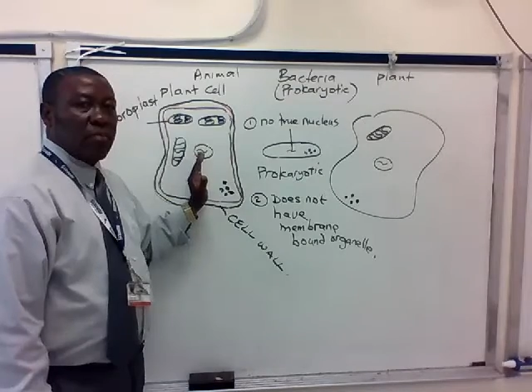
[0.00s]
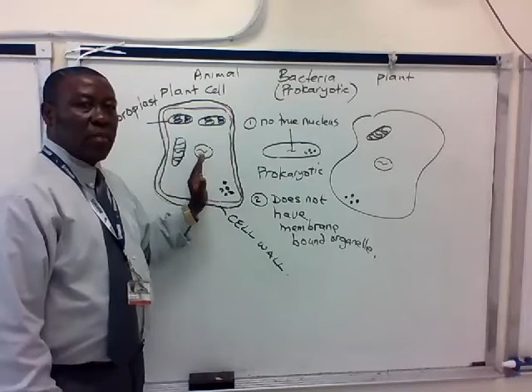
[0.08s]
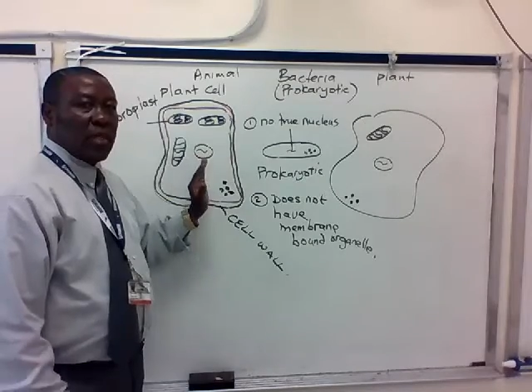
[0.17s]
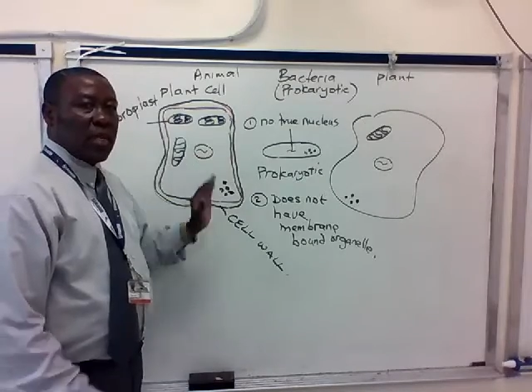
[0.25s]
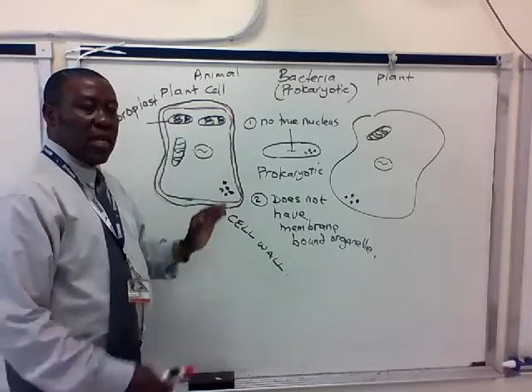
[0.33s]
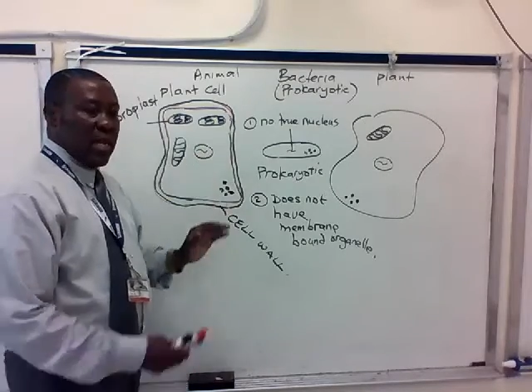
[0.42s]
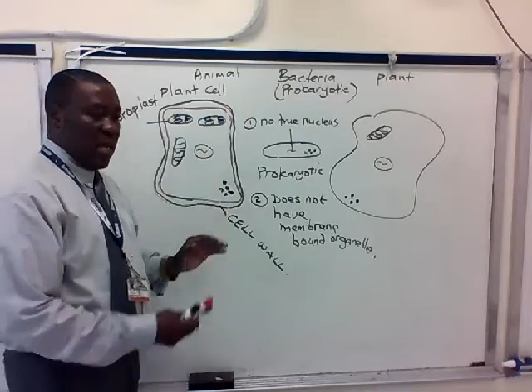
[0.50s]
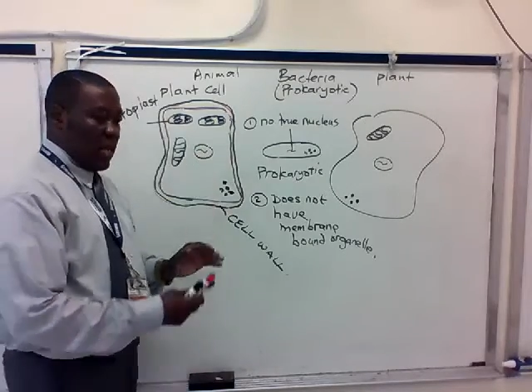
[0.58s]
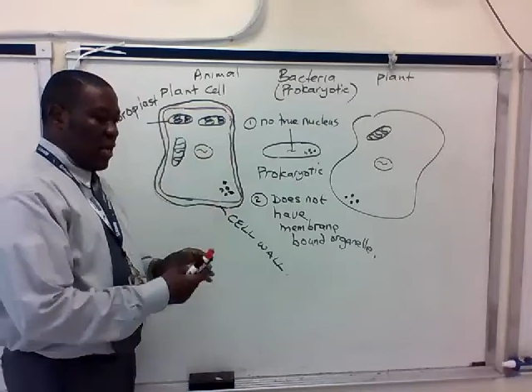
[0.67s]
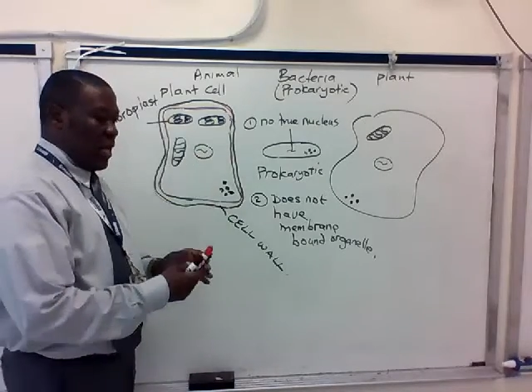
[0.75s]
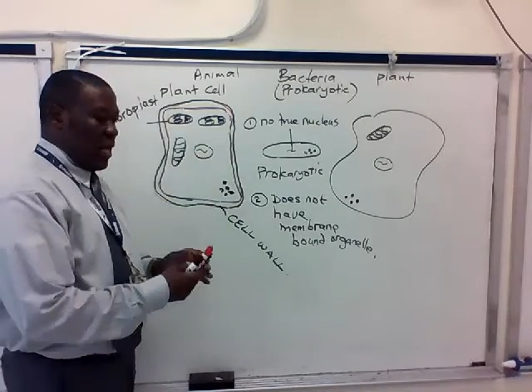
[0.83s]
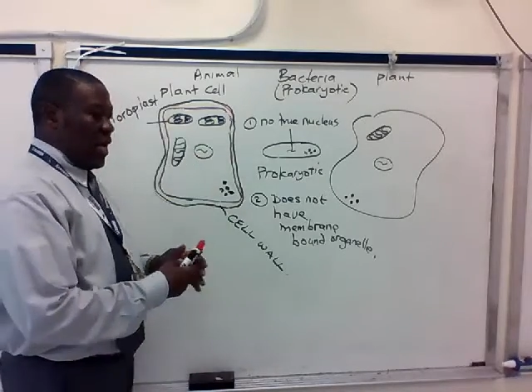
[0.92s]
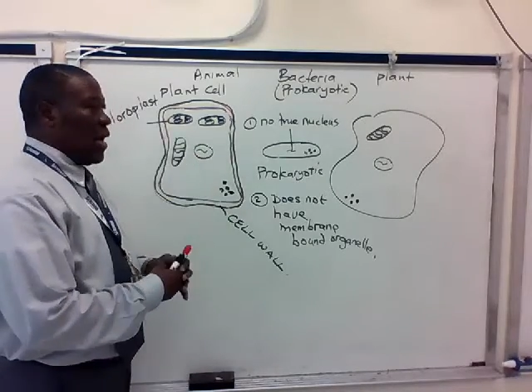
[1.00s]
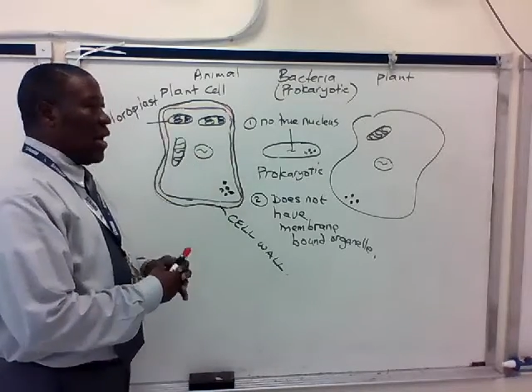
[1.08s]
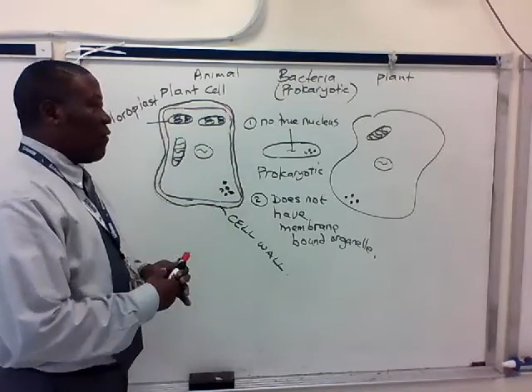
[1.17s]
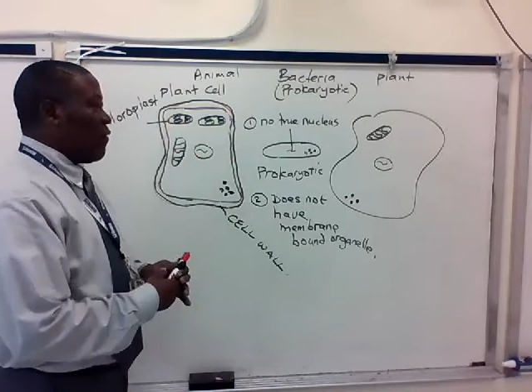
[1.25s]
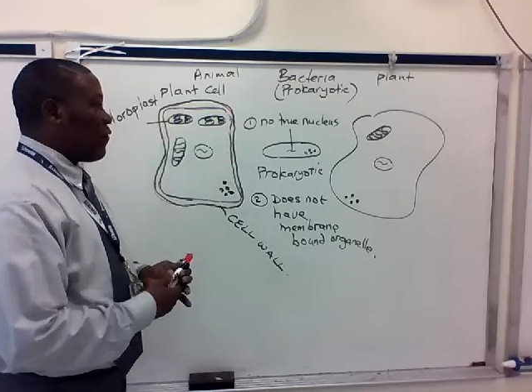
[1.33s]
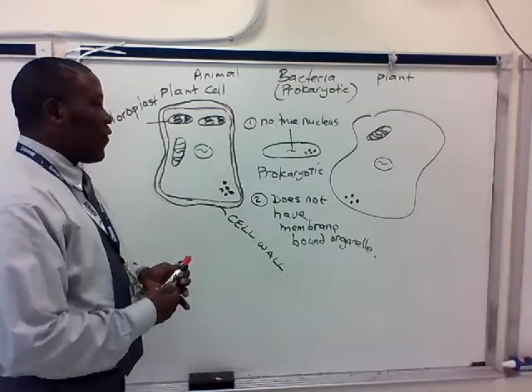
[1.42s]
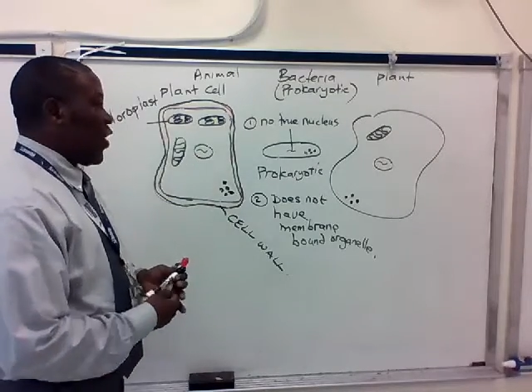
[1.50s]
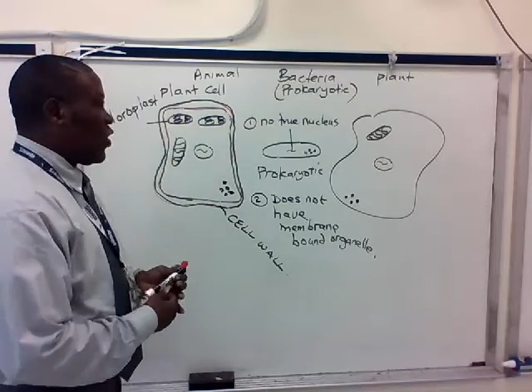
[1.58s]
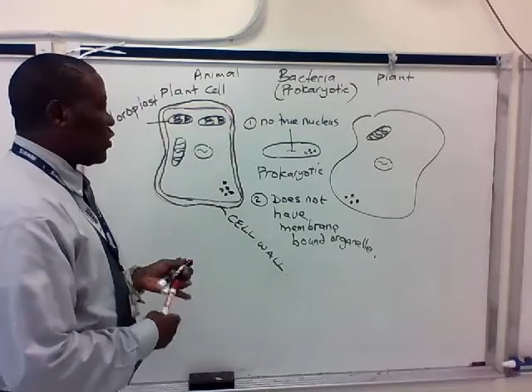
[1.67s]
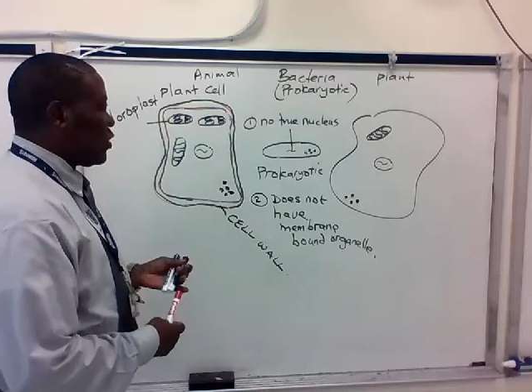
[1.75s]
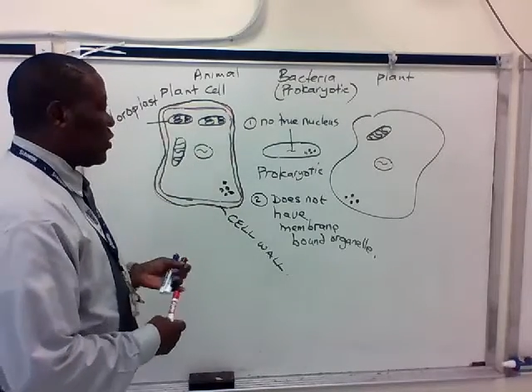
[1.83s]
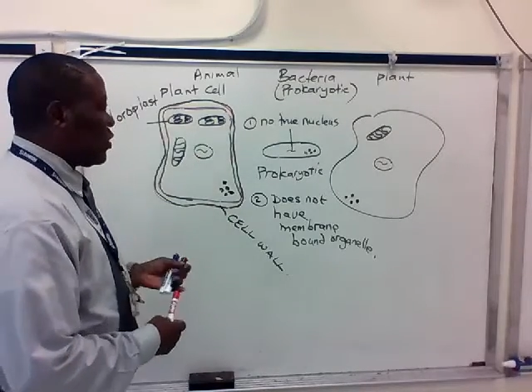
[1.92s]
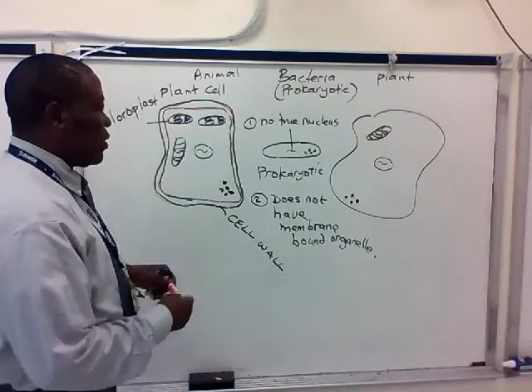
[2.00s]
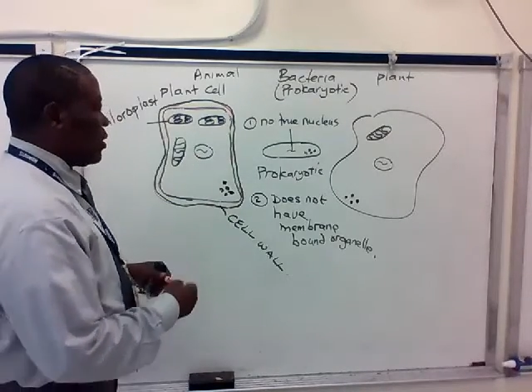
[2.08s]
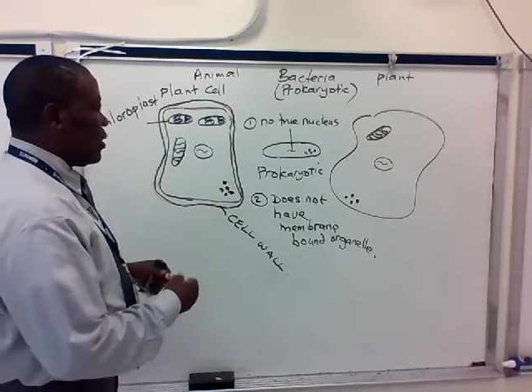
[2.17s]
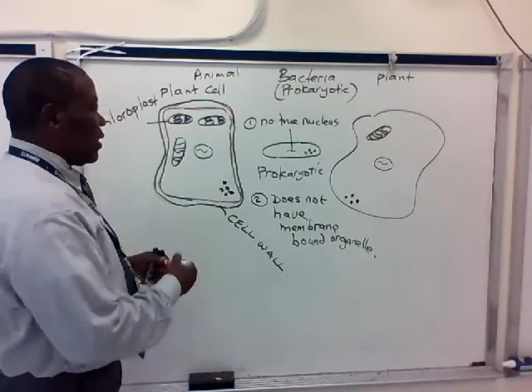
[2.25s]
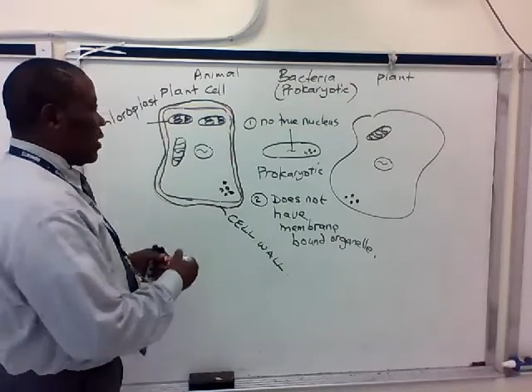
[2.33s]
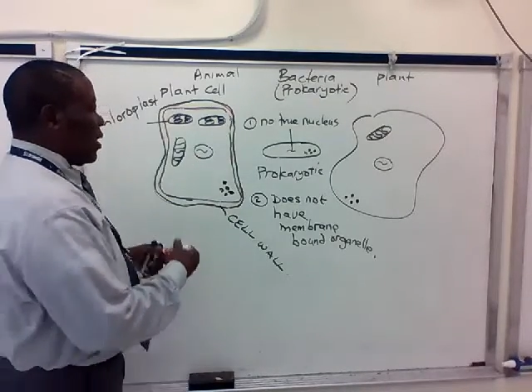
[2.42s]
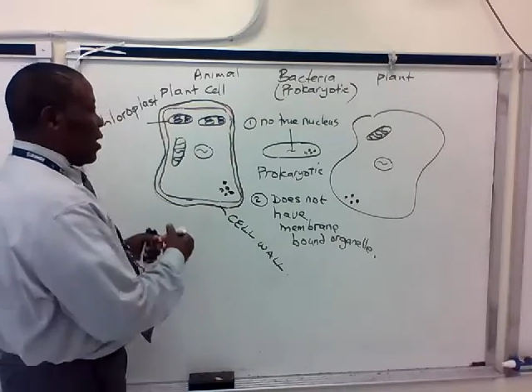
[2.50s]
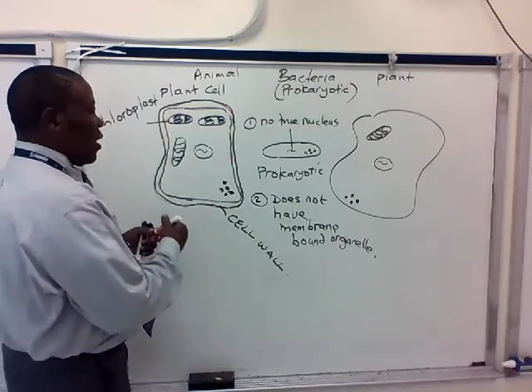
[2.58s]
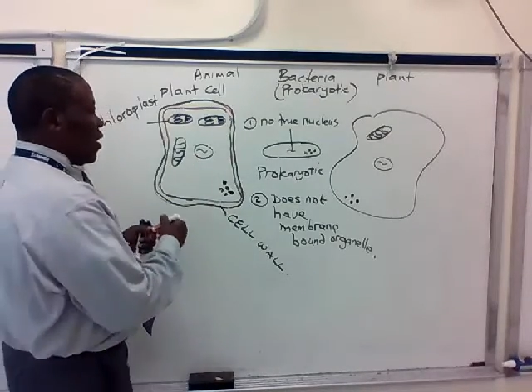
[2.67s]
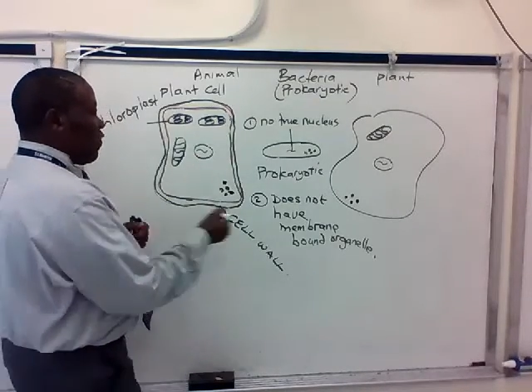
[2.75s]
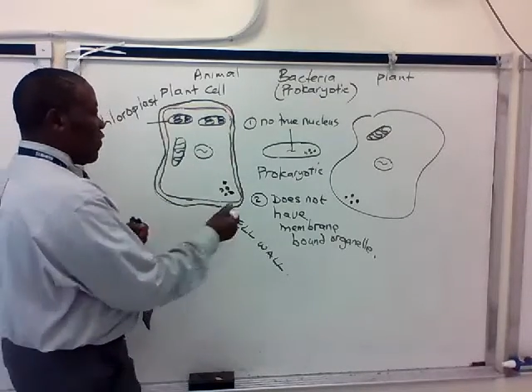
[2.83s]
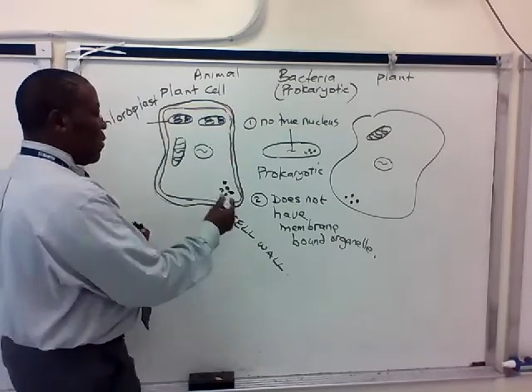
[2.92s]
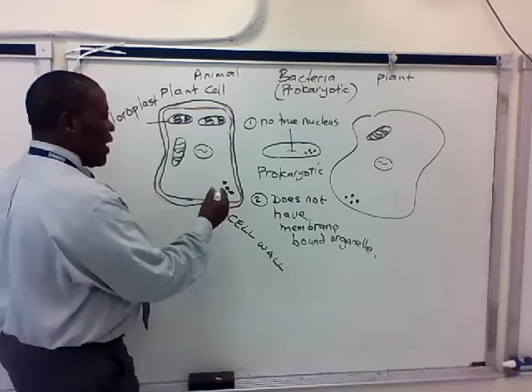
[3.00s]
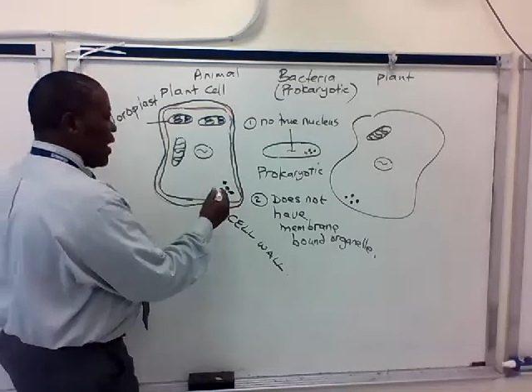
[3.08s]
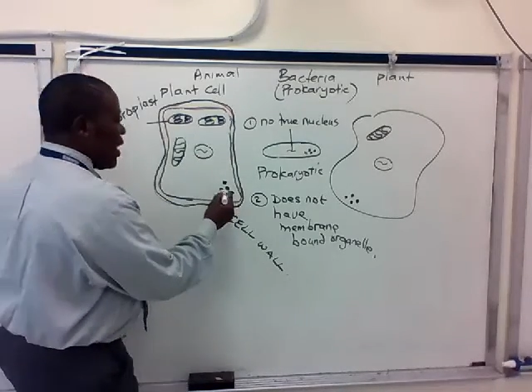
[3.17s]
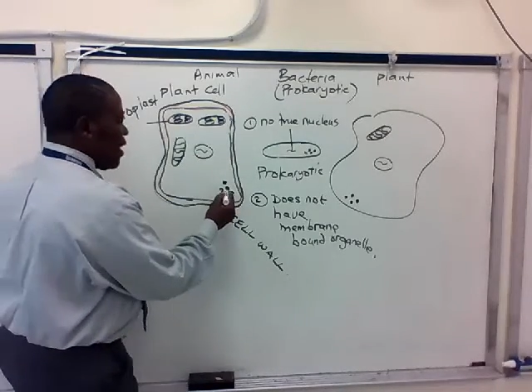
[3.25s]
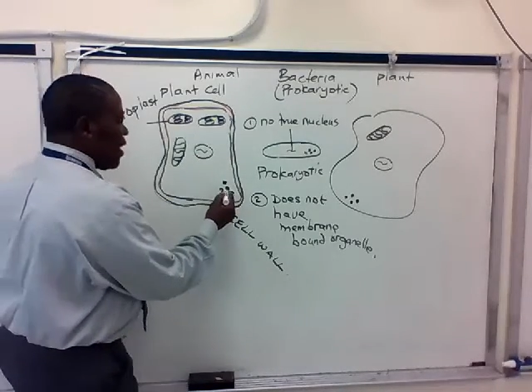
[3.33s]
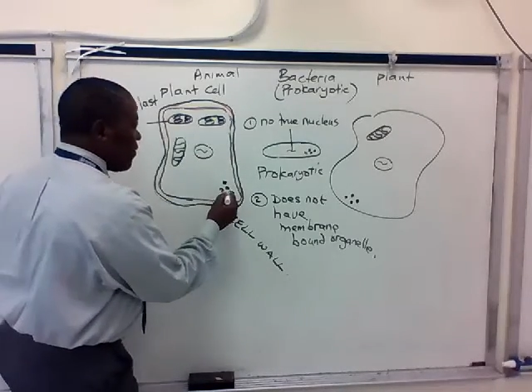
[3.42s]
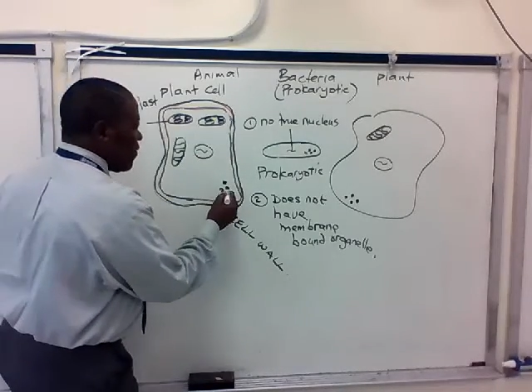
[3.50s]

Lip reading: Okay? First, all of them have